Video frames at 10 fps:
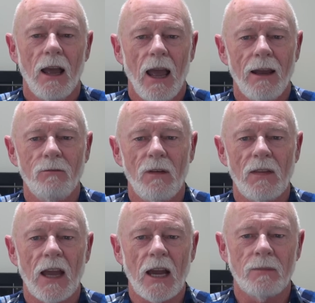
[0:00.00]
And we've had
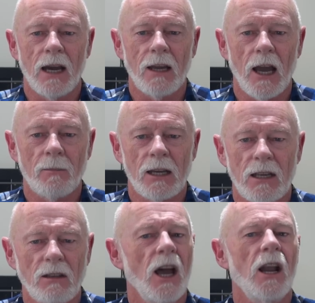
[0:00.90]
the AMA
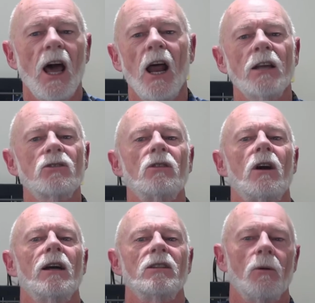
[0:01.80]
saying, no, it's all
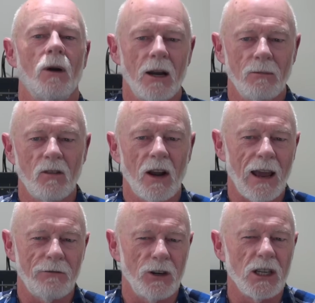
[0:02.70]
right, don't worry, we've got
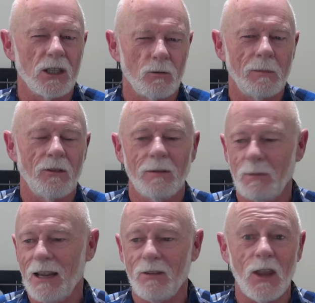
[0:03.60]
our FRIAs, we'll be fine.
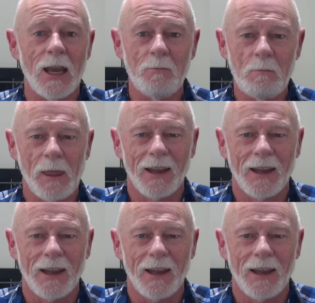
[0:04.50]
But even then,